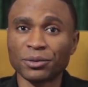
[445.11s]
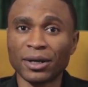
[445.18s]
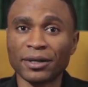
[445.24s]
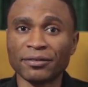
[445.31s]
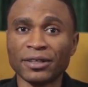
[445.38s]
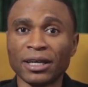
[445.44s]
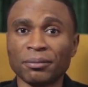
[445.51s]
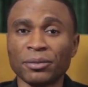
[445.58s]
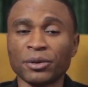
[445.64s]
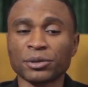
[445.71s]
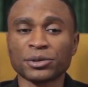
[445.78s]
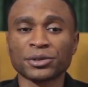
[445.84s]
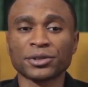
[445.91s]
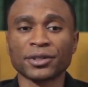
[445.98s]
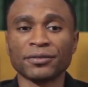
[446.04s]
one of the
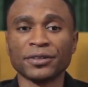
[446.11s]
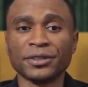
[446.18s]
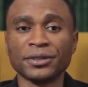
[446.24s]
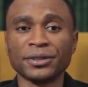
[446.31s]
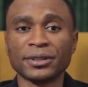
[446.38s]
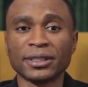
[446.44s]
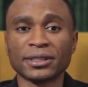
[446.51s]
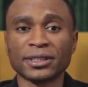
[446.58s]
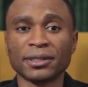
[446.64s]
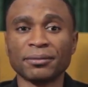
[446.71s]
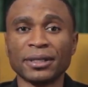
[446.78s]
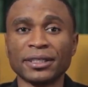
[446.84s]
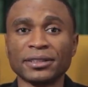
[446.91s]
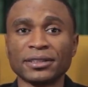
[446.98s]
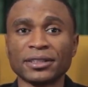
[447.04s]
apostles of the New
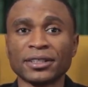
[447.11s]
Testament,